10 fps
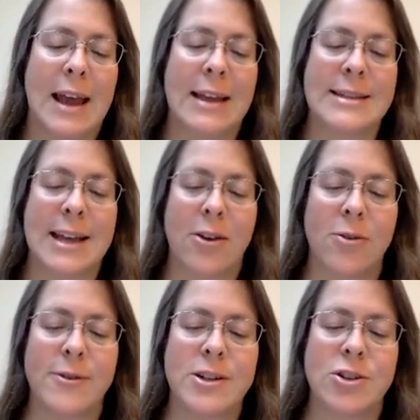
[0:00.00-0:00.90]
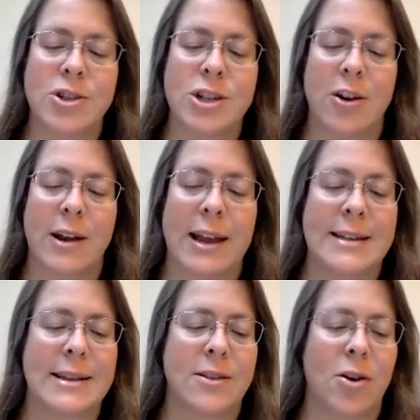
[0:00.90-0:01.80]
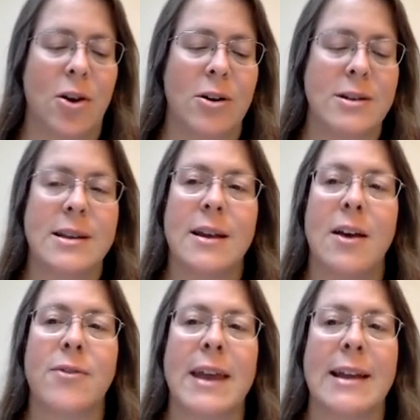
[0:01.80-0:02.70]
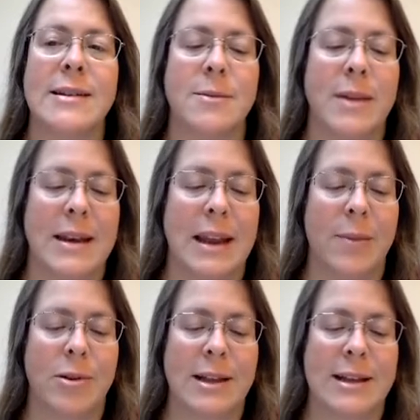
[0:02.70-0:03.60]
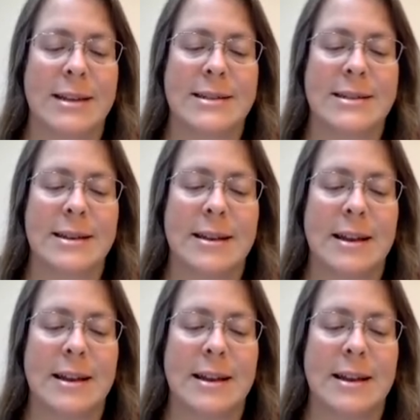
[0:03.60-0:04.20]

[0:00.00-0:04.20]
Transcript: and sacrificial sharing is at the heart of kingdom neighborliness.